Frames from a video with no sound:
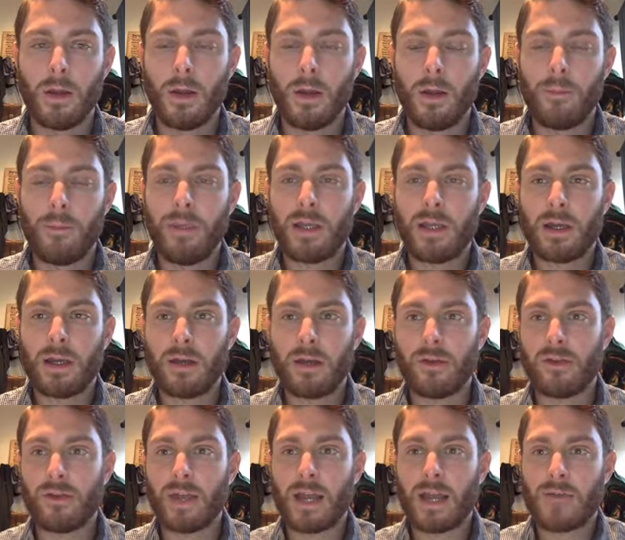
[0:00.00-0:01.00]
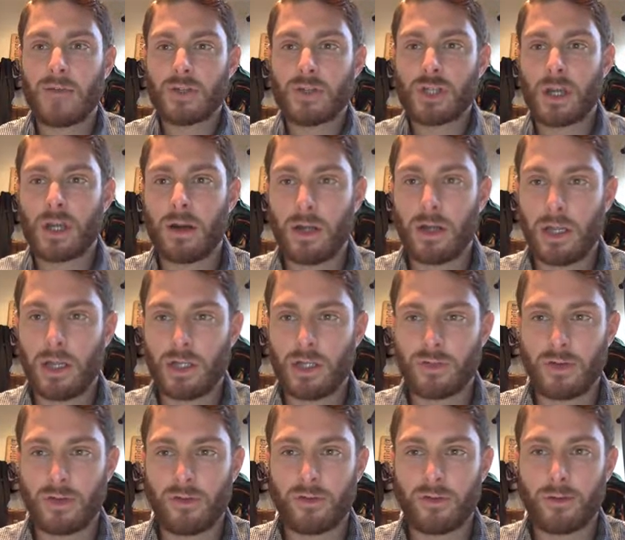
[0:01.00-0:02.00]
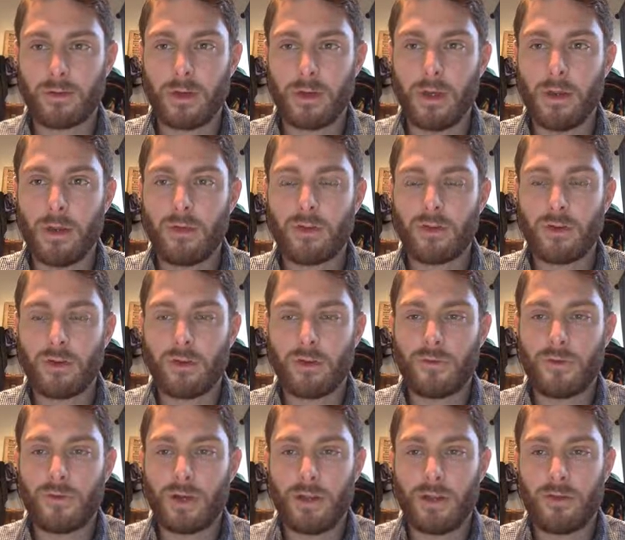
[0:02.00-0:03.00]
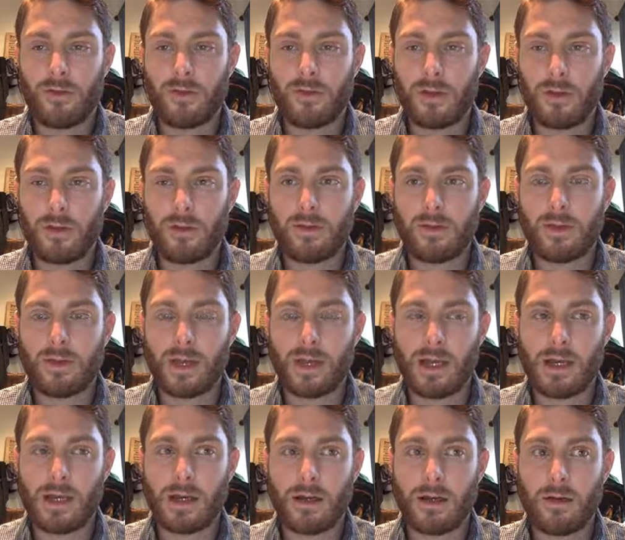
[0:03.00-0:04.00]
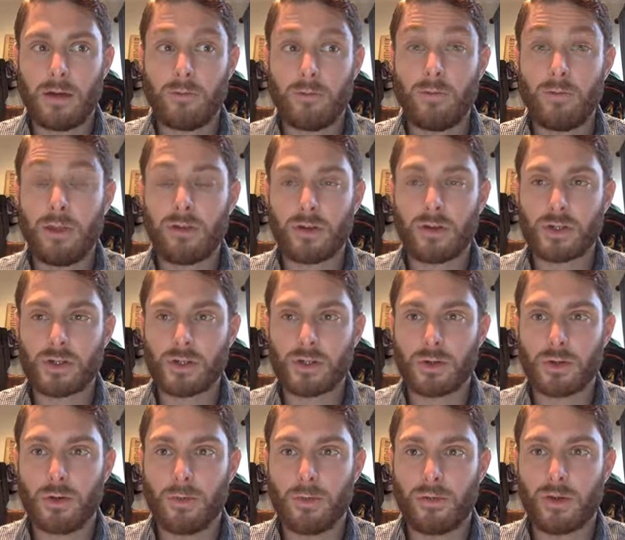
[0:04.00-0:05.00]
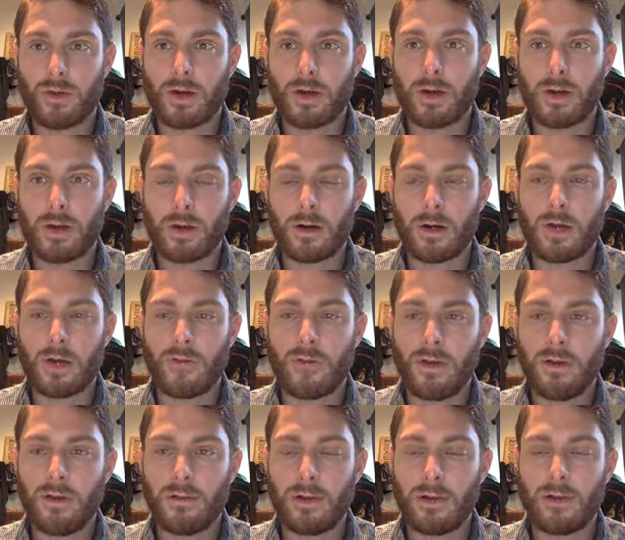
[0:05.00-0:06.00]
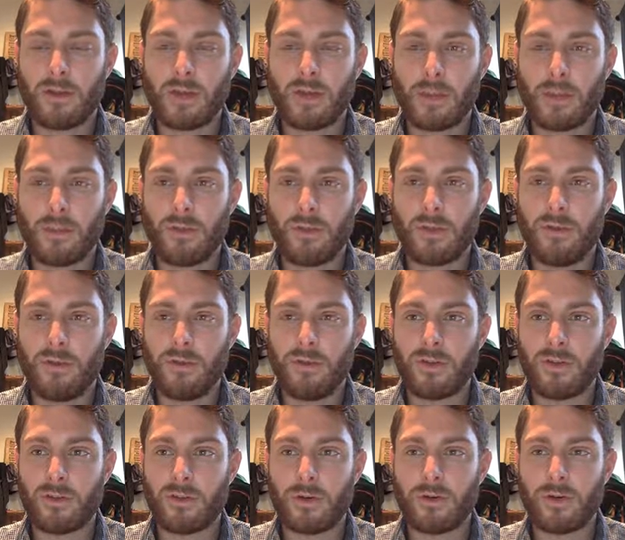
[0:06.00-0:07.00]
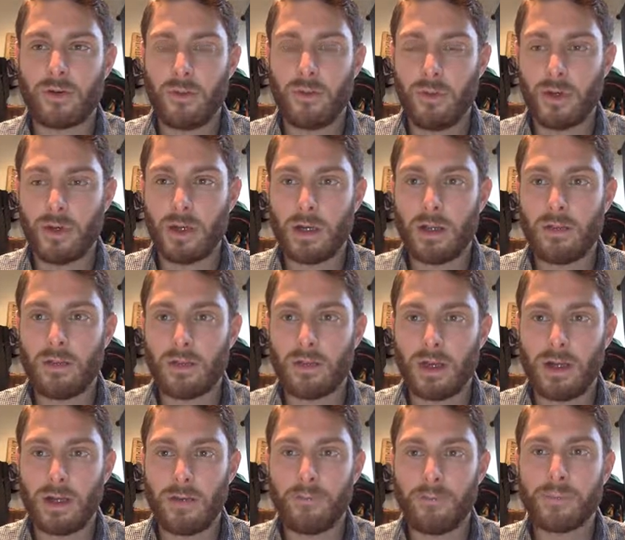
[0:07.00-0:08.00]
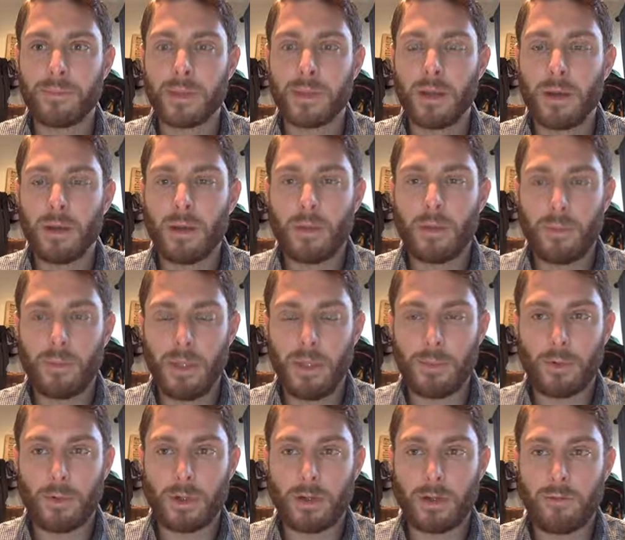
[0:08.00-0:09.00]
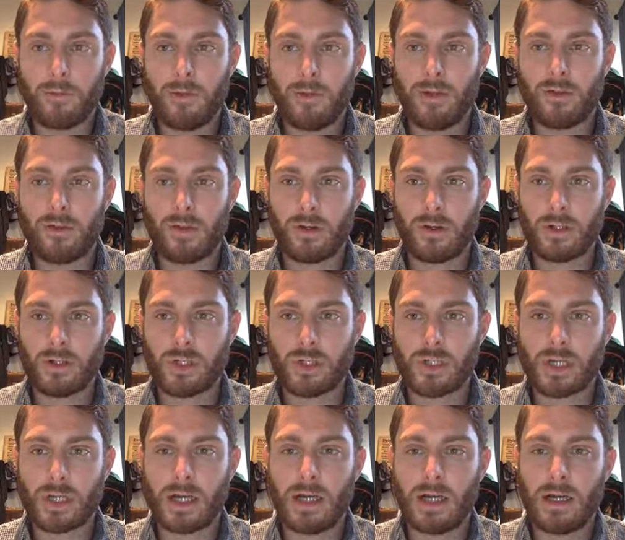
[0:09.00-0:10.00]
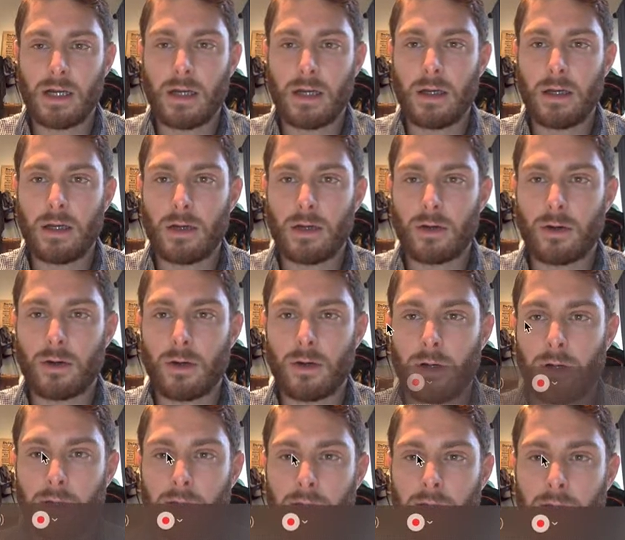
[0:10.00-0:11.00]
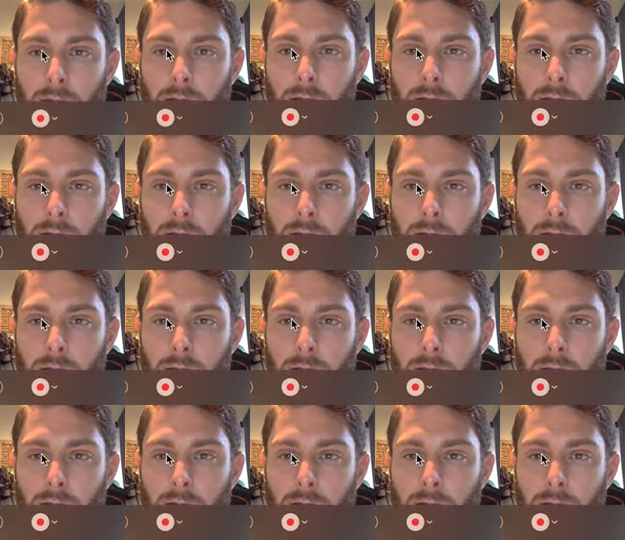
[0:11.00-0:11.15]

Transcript: because they have a shared interest. So, for instance, research groups are often examples of discourse communities. People can research, call it